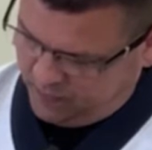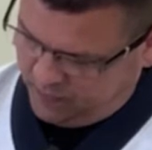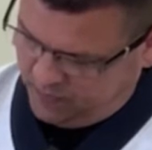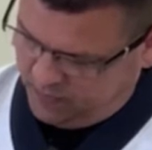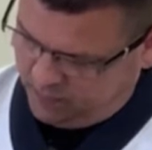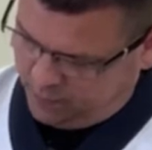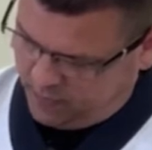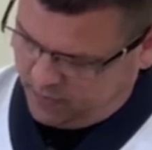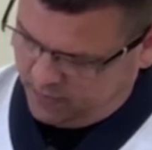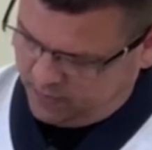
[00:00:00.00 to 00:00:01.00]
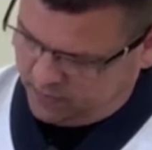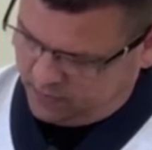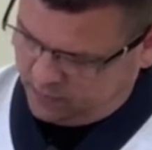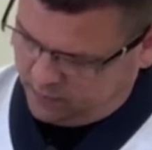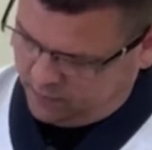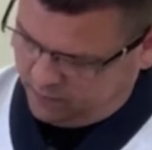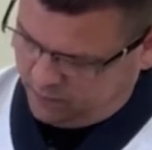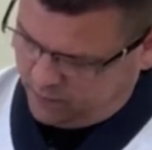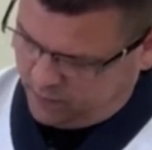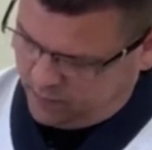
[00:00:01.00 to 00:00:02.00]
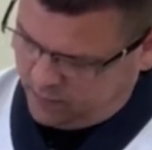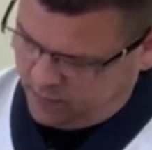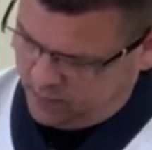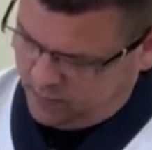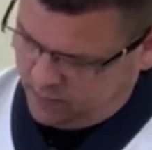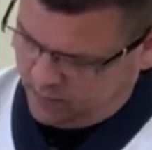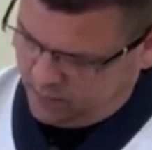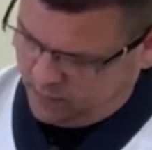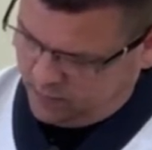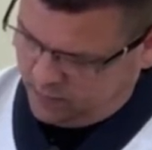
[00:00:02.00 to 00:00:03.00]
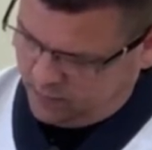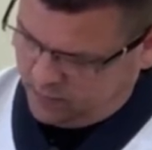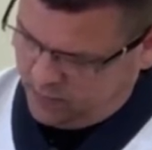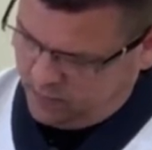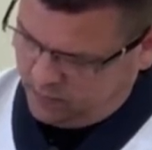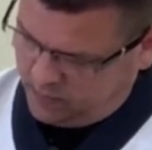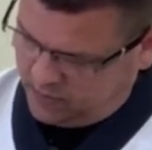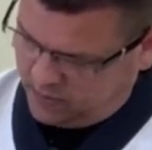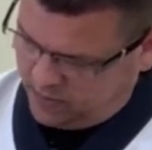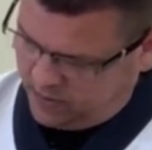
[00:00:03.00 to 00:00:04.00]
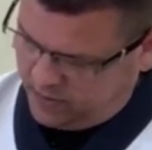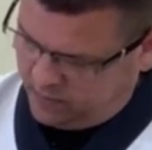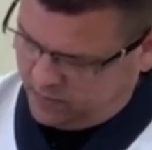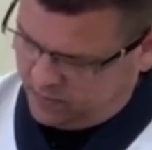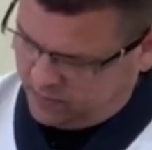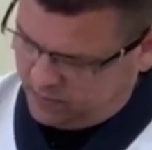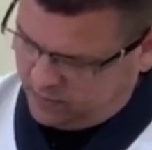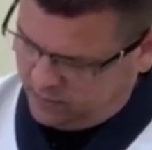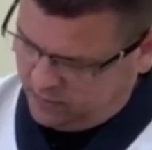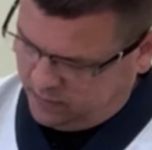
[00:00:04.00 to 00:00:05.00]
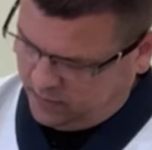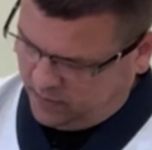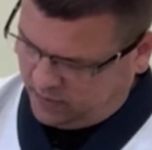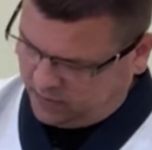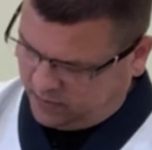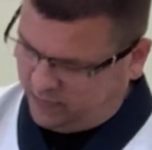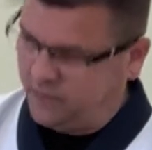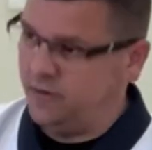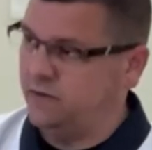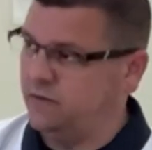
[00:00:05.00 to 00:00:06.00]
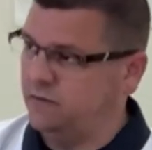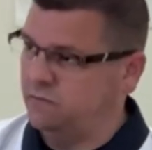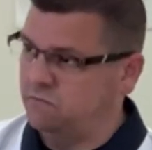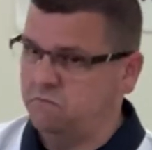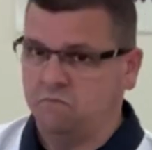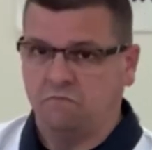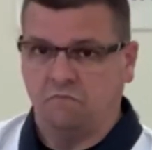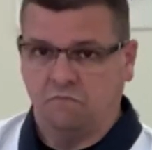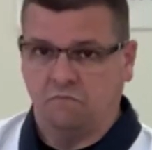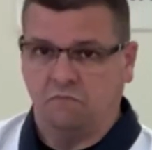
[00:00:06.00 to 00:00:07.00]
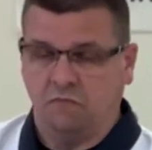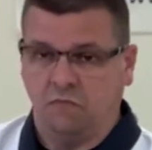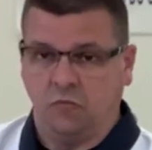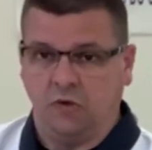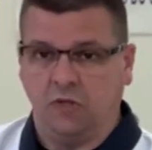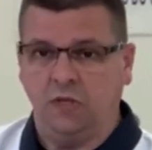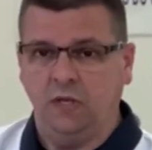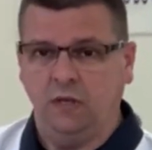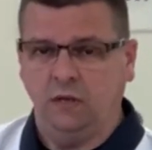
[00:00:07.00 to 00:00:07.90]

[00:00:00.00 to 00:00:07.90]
This product is sold for use in high-risk activities. Really?